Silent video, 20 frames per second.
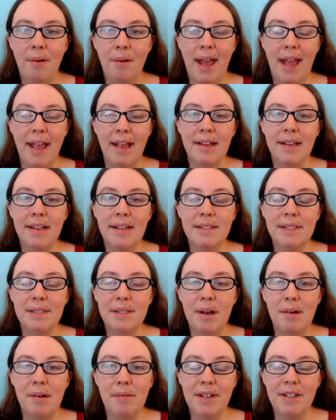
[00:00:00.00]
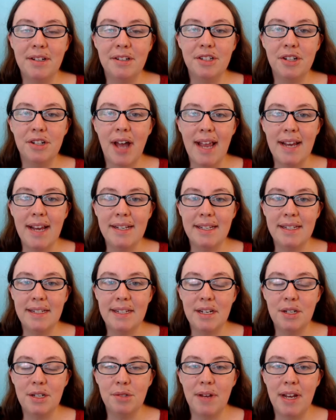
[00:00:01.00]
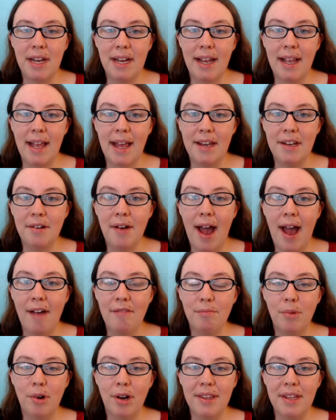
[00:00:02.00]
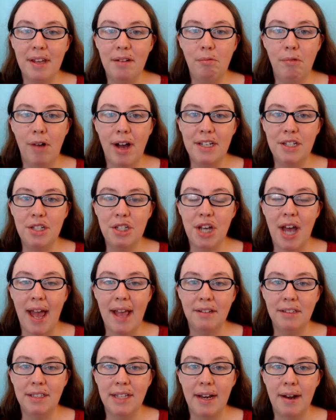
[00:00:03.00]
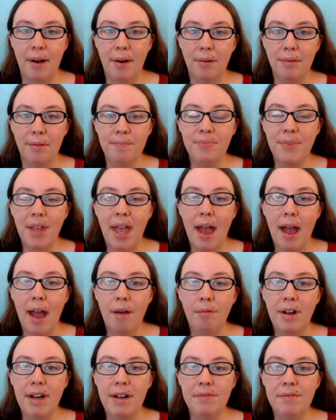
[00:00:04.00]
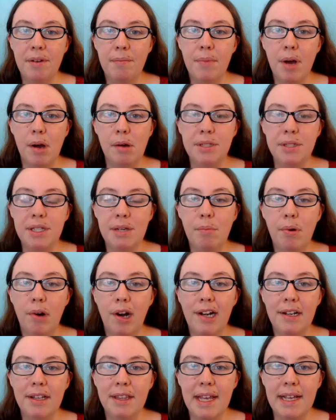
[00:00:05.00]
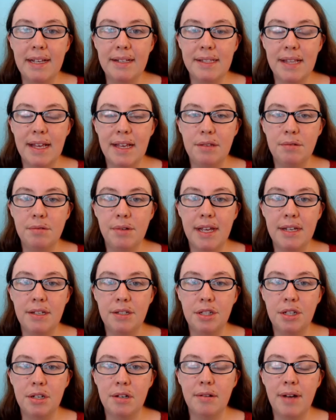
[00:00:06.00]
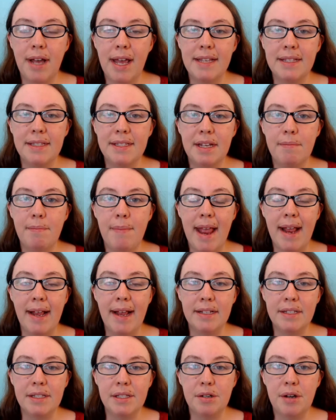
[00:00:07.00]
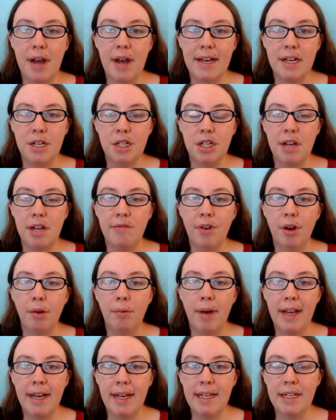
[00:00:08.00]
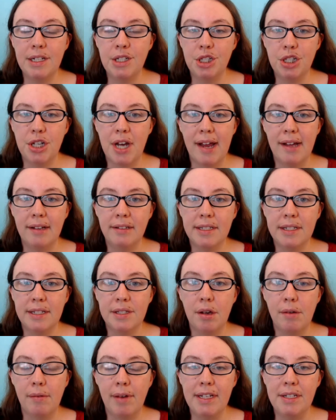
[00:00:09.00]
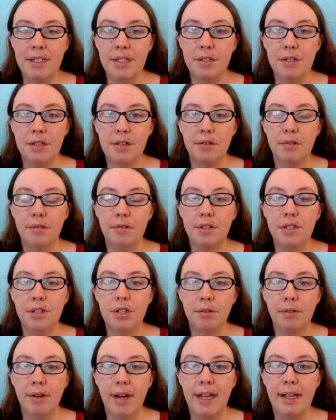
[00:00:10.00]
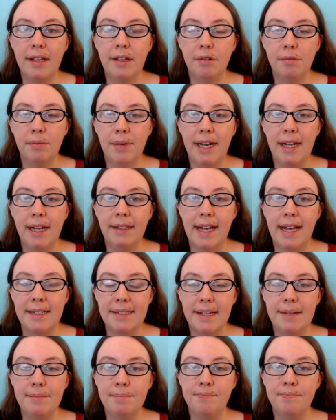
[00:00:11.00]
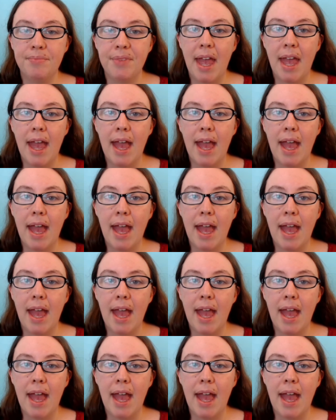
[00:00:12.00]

Okay, so when you're trying to teach reading and you have more than one child at home, one of the most important things that you can do is to make a strategy for what each child is going to do during your reading lesson.